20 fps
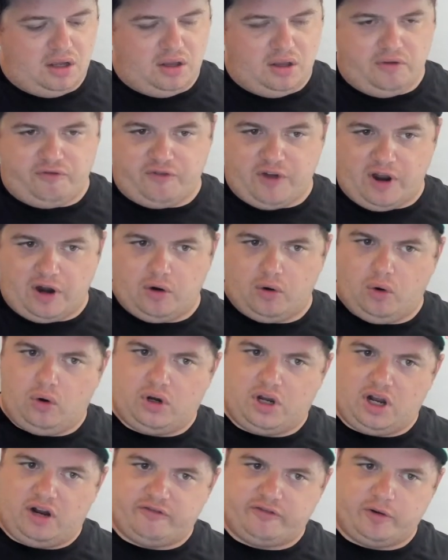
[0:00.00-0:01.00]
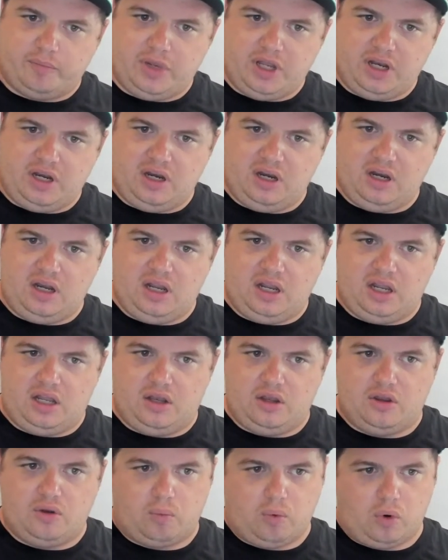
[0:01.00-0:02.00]
federal government
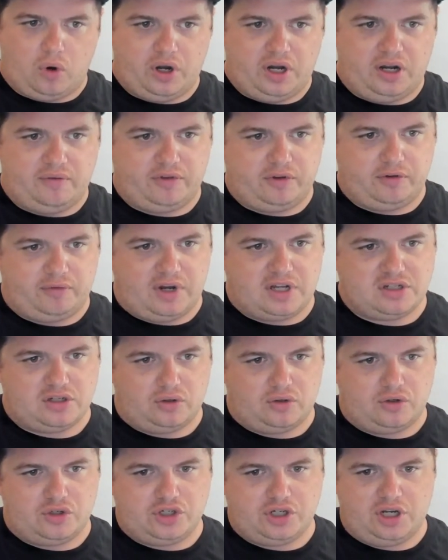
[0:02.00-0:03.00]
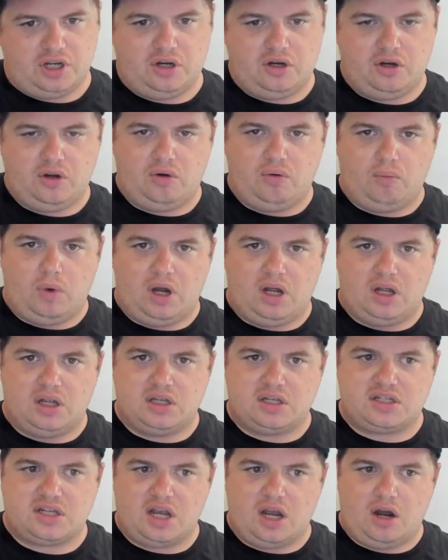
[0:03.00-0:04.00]
in the wording of the resolution
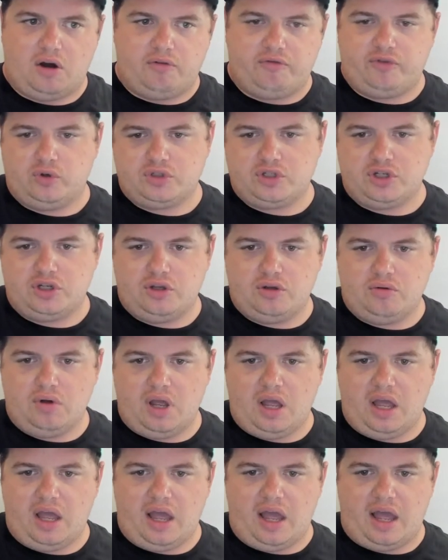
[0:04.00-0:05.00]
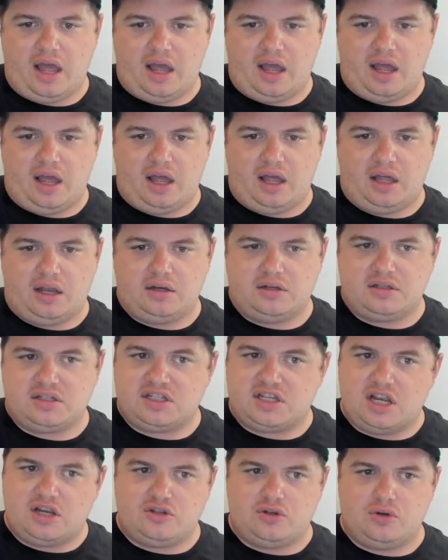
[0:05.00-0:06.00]
was helpful to you, and
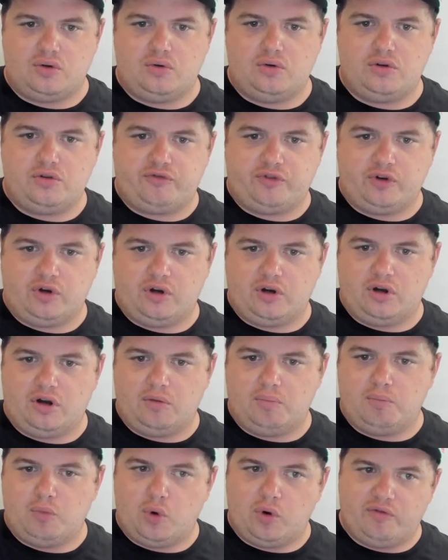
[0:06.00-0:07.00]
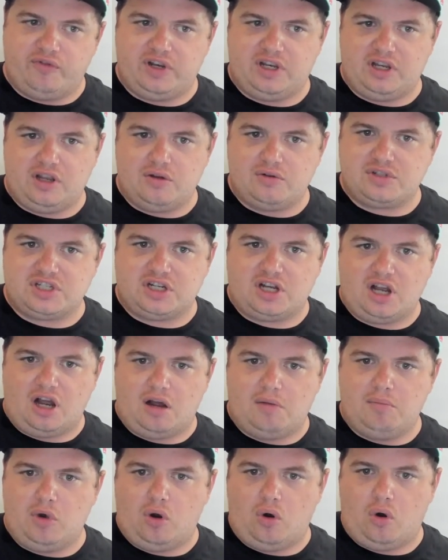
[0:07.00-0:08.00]
stay tuned for more videos to
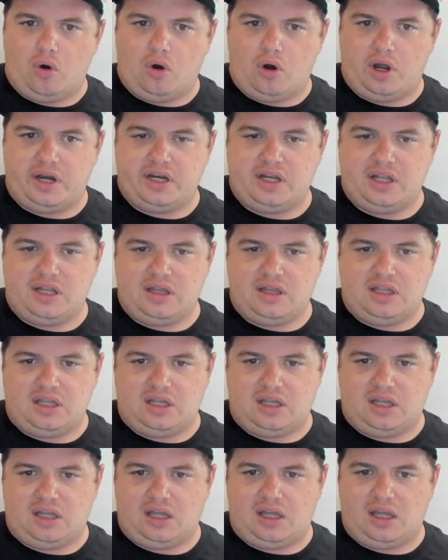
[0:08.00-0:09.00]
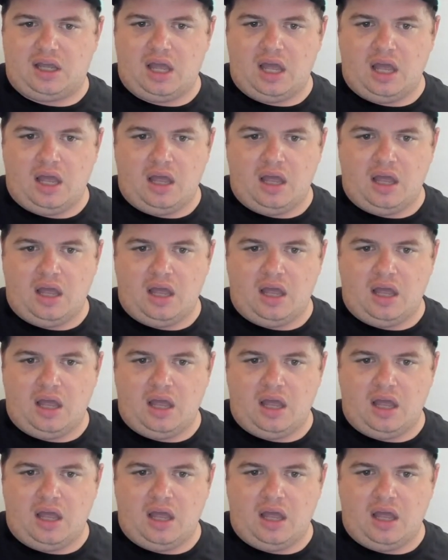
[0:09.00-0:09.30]
come on the